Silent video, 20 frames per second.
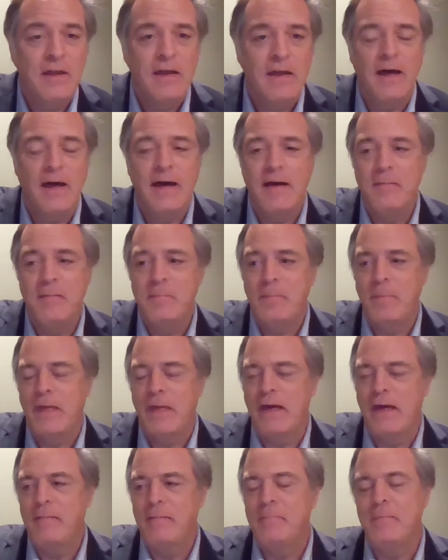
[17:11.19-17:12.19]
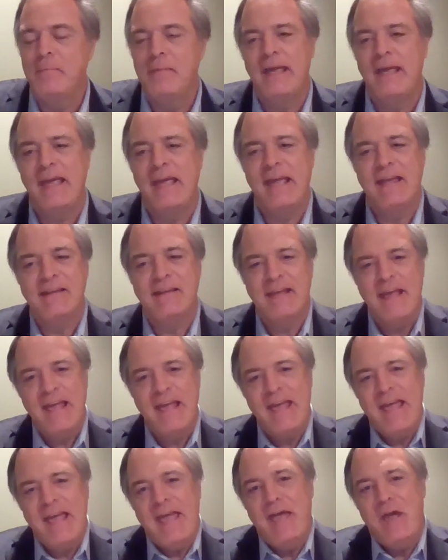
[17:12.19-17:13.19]
Um, um, and
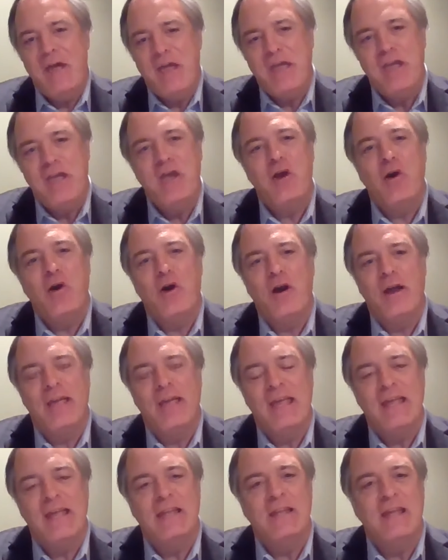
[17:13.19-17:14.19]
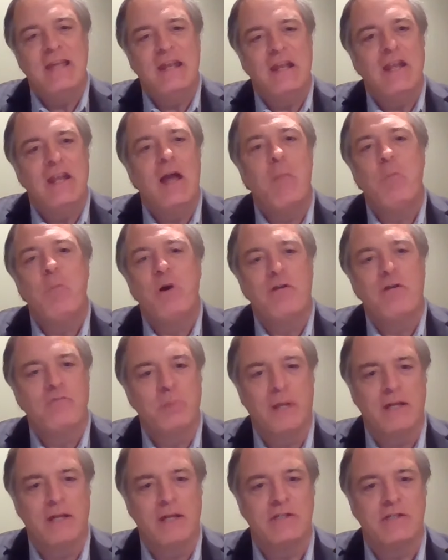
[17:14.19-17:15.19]
here in, in a number of
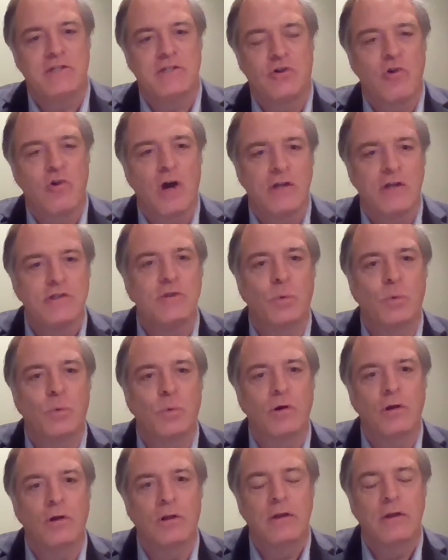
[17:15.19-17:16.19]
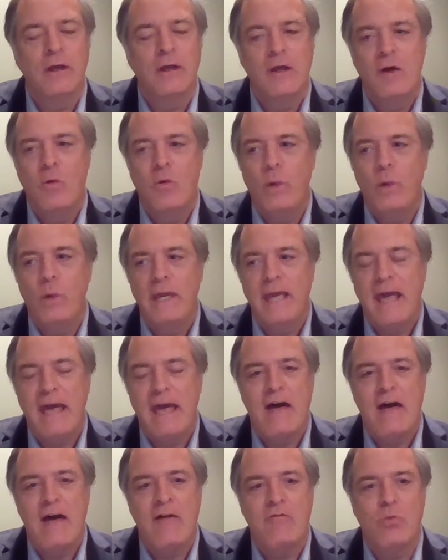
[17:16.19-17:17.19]
places across the world, we
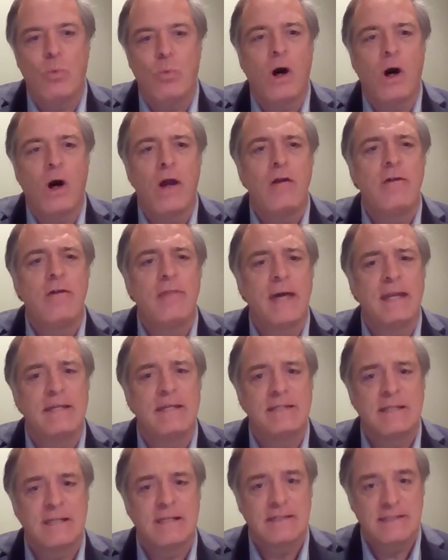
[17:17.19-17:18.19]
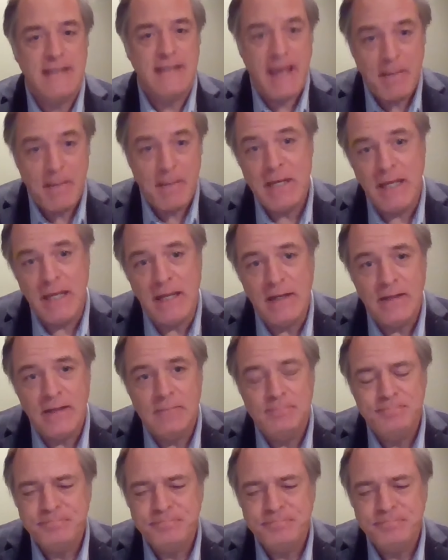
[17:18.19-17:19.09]
have water that is contaminated